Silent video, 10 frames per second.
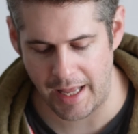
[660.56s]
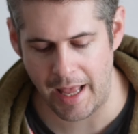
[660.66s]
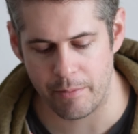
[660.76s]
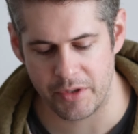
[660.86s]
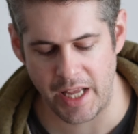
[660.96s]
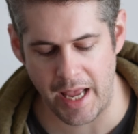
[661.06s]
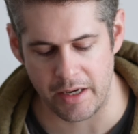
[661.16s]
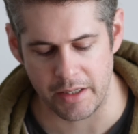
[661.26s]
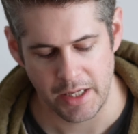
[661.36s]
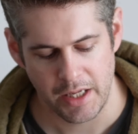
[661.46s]

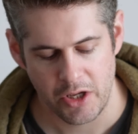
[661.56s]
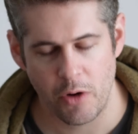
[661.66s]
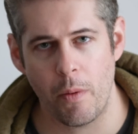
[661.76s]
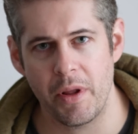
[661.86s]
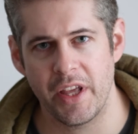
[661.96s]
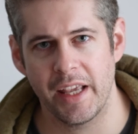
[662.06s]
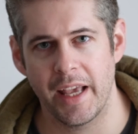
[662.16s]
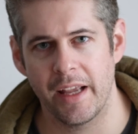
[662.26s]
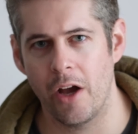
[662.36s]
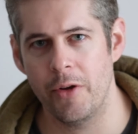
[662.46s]
M10. You're probably
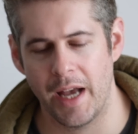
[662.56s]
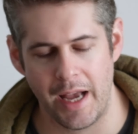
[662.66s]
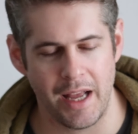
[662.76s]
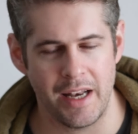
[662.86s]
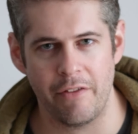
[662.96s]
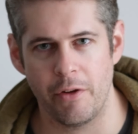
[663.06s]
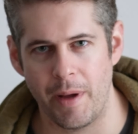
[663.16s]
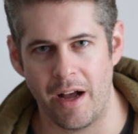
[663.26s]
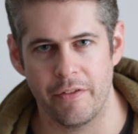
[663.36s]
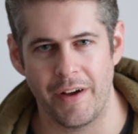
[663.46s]
thinking, okay, enough
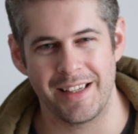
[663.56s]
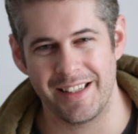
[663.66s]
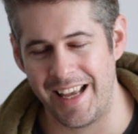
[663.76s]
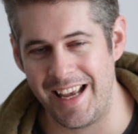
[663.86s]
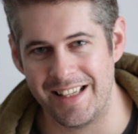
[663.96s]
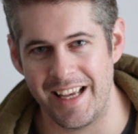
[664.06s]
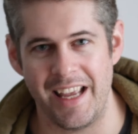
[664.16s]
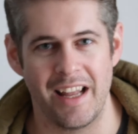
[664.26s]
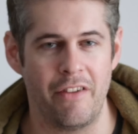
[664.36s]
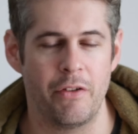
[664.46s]
about the fact it's
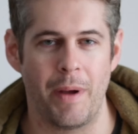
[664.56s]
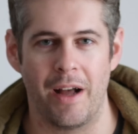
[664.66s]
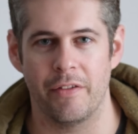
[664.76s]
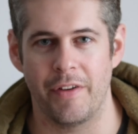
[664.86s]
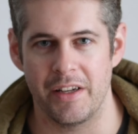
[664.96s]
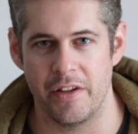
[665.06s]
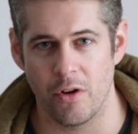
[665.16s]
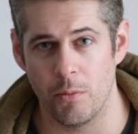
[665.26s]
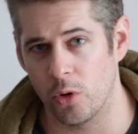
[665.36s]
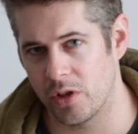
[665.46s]
easy, enough about the fact you've
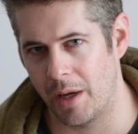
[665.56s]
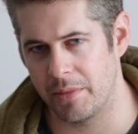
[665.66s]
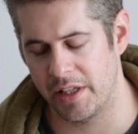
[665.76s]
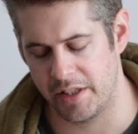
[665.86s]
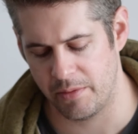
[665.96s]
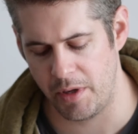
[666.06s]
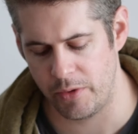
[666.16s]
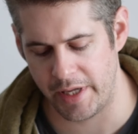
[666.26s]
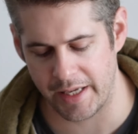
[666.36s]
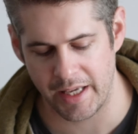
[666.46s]
got more time to listen to
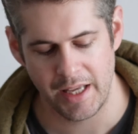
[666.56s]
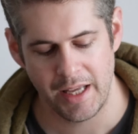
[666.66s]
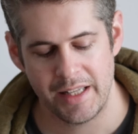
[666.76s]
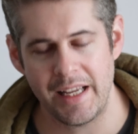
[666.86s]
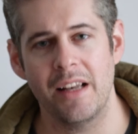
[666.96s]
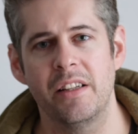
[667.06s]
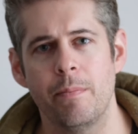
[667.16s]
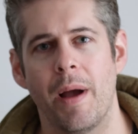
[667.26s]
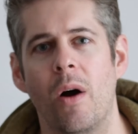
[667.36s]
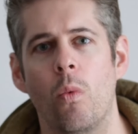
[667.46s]
music. Tell us
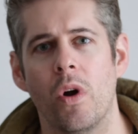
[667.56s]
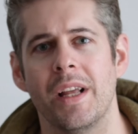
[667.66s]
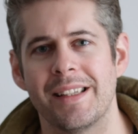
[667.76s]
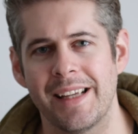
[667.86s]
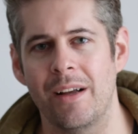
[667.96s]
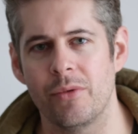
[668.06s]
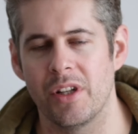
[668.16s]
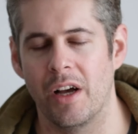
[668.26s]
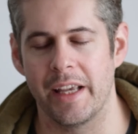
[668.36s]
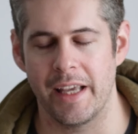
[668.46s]
about what it sounds
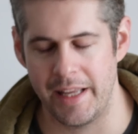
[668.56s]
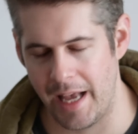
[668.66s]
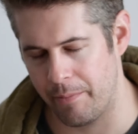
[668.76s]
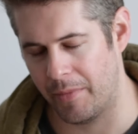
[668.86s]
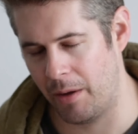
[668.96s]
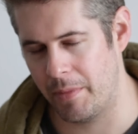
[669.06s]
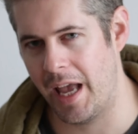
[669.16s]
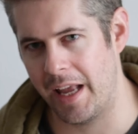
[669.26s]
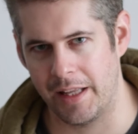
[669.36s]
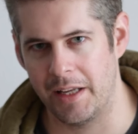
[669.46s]
like. And yep, I'm
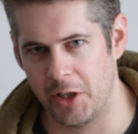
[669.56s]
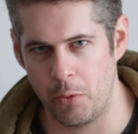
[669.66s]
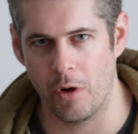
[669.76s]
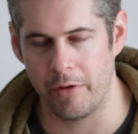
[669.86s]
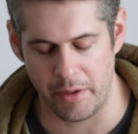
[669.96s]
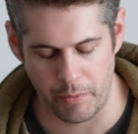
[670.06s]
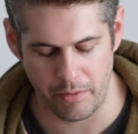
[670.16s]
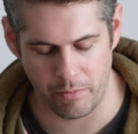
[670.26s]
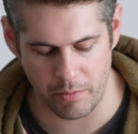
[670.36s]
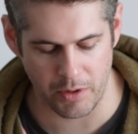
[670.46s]
getting there. Don't worry,
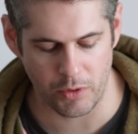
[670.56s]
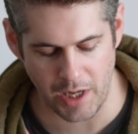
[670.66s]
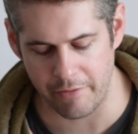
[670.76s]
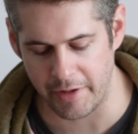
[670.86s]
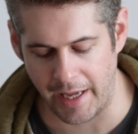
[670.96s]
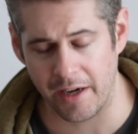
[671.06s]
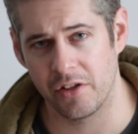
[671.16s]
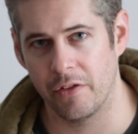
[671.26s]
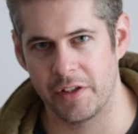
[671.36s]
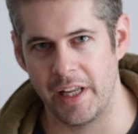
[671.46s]
we will cover that, because
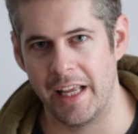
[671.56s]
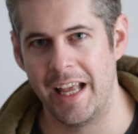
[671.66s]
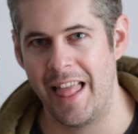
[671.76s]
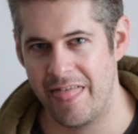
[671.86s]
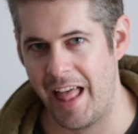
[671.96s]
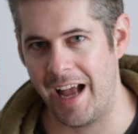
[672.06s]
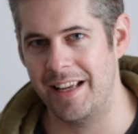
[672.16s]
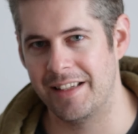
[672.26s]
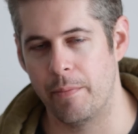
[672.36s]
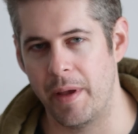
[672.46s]
obviously that
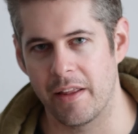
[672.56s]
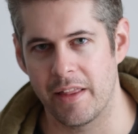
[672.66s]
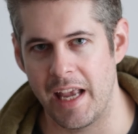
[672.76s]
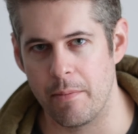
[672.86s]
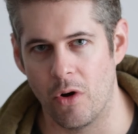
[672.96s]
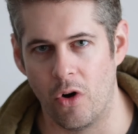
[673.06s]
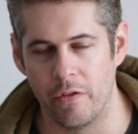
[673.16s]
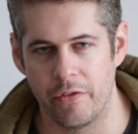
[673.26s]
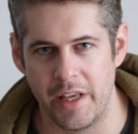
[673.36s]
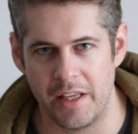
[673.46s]
is the big theme
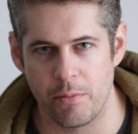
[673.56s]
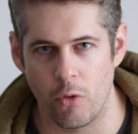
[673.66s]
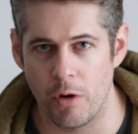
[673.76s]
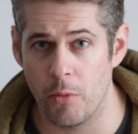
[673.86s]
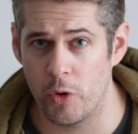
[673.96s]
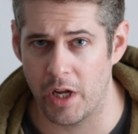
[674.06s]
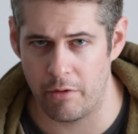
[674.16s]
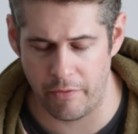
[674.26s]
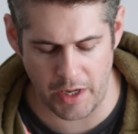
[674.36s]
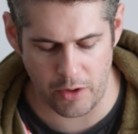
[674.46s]
of the Small Room Audio
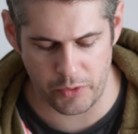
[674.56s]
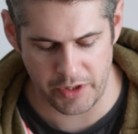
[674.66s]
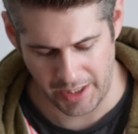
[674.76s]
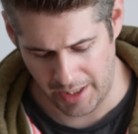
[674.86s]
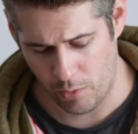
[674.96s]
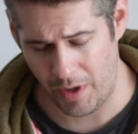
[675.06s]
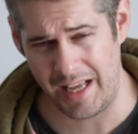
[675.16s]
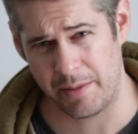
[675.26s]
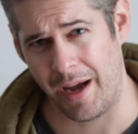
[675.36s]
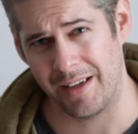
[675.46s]
Reviews. We're
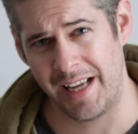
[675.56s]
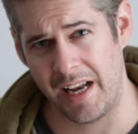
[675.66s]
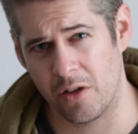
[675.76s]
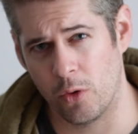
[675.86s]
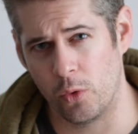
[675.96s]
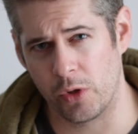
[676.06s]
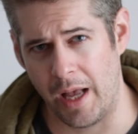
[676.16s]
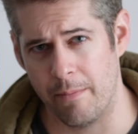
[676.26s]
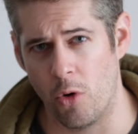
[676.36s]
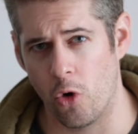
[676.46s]
less about technicals
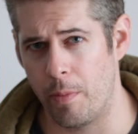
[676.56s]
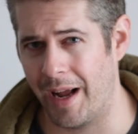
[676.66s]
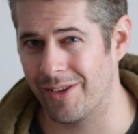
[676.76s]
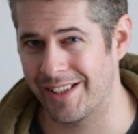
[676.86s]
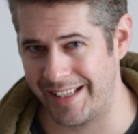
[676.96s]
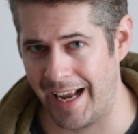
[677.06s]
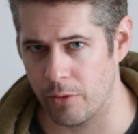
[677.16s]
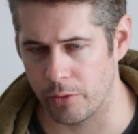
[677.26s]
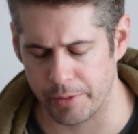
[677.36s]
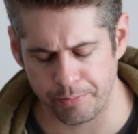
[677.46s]
and more about
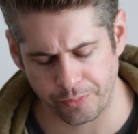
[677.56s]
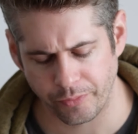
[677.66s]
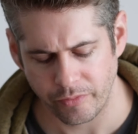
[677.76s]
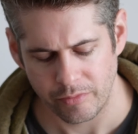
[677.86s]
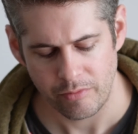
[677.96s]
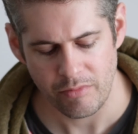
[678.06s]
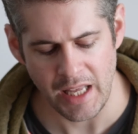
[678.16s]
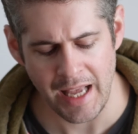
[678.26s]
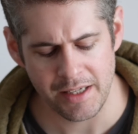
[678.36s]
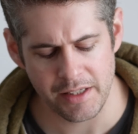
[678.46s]
sound.
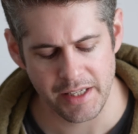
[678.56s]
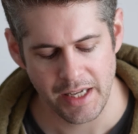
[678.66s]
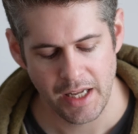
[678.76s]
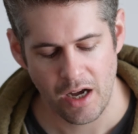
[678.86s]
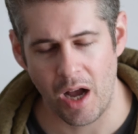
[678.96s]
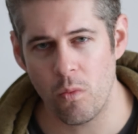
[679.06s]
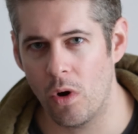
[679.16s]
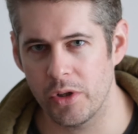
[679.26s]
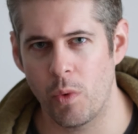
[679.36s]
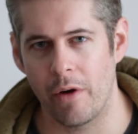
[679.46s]
And I
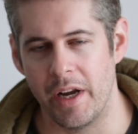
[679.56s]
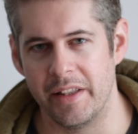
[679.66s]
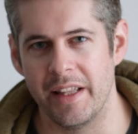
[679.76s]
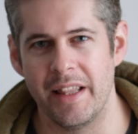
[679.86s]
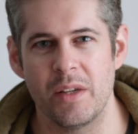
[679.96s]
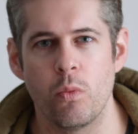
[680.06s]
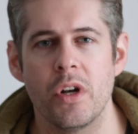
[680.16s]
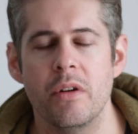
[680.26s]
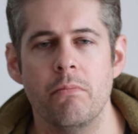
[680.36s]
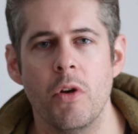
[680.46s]
was worried that this
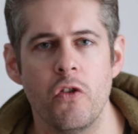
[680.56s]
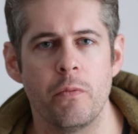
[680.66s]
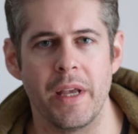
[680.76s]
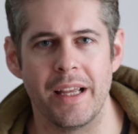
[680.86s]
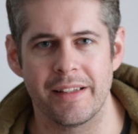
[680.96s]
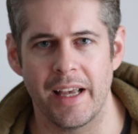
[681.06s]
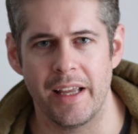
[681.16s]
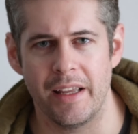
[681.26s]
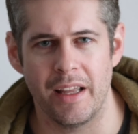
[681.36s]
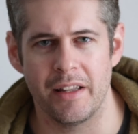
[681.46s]
wouldn't move me,
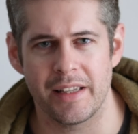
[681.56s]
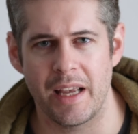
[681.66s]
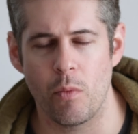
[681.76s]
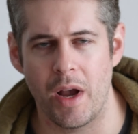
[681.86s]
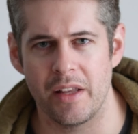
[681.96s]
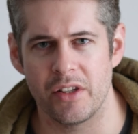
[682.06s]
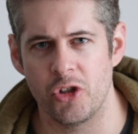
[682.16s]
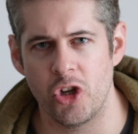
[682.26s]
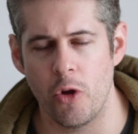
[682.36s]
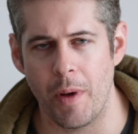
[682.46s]
say, in the same way as a
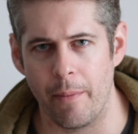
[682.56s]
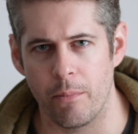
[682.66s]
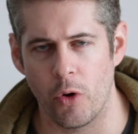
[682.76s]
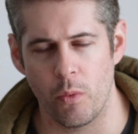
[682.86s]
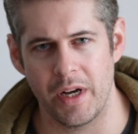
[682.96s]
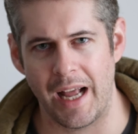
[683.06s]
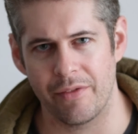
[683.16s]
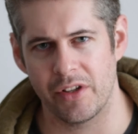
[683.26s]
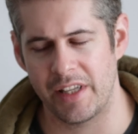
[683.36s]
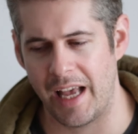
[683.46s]
tube amp, or it wouldn't
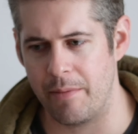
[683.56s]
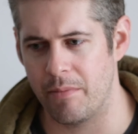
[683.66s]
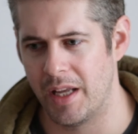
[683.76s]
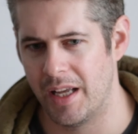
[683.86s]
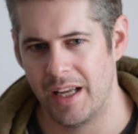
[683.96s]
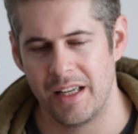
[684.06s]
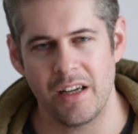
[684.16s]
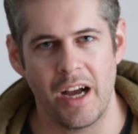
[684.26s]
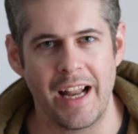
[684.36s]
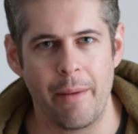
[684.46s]
have the same
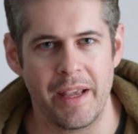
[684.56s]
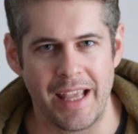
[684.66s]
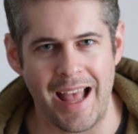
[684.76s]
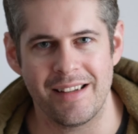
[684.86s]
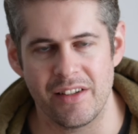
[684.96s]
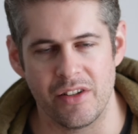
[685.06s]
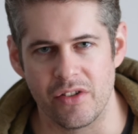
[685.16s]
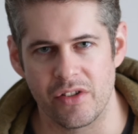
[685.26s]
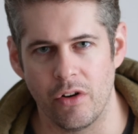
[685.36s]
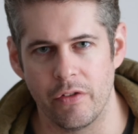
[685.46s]
dynamic
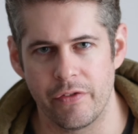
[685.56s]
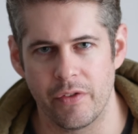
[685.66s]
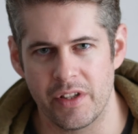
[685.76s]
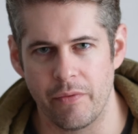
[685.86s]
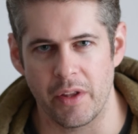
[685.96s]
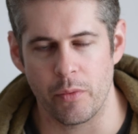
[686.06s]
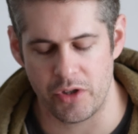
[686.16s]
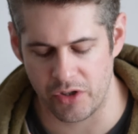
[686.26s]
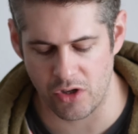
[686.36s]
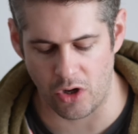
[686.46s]
essence of something which
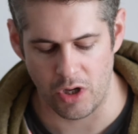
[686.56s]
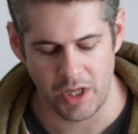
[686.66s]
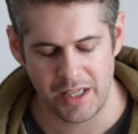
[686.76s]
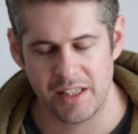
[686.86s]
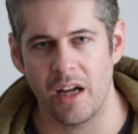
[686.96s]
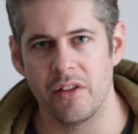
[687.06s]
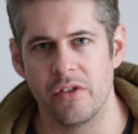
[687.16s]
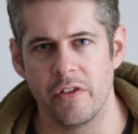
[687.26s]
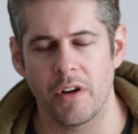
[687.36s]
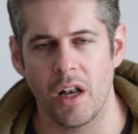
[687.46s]
has got
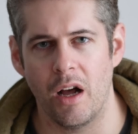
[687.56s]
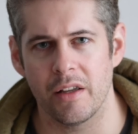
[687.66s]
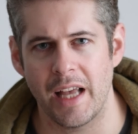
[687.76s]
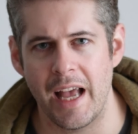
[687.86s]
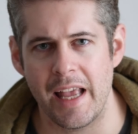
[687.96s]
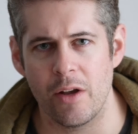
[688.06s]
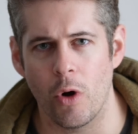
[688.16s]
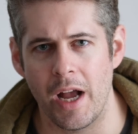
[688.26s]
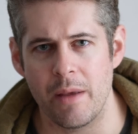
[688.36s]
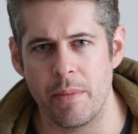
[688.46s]
tons of Class A
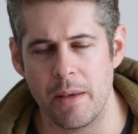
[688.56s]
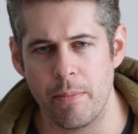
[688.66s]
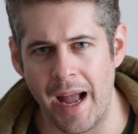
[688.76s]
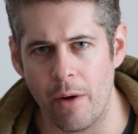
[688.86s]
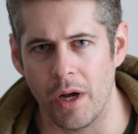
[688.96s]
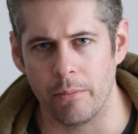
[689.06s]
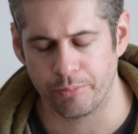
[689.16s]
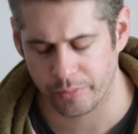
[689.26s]
or AB power.